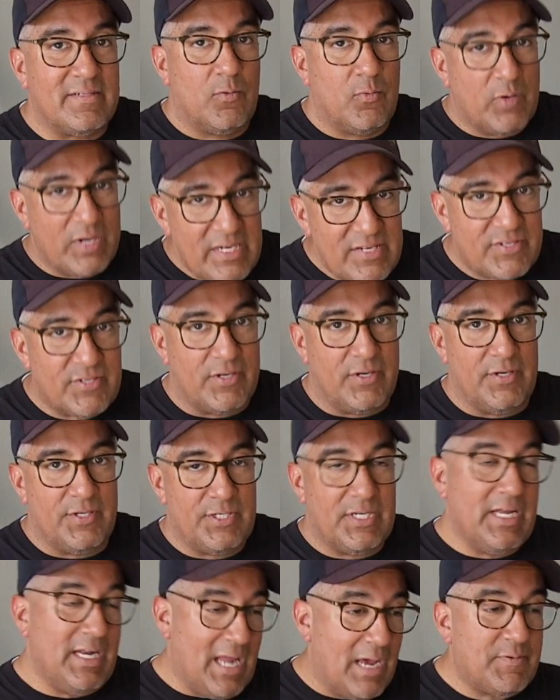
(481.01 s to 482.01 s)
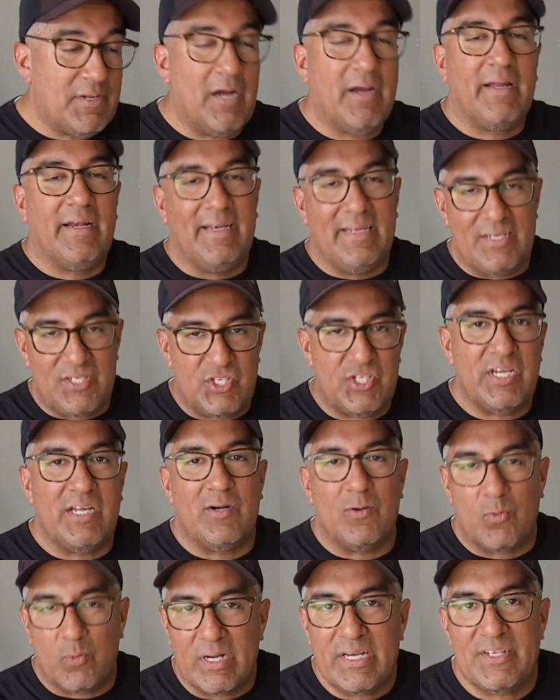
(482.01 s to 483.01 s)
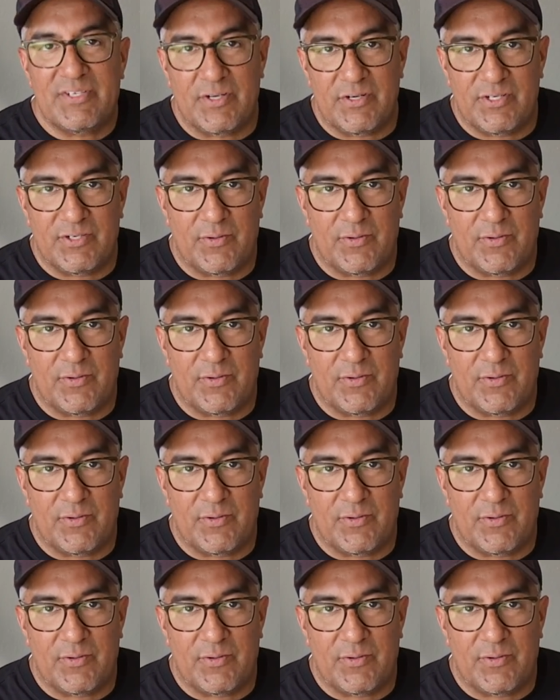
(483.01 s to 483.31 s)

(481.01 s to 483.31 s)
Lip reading: research, and I'm talking legit research,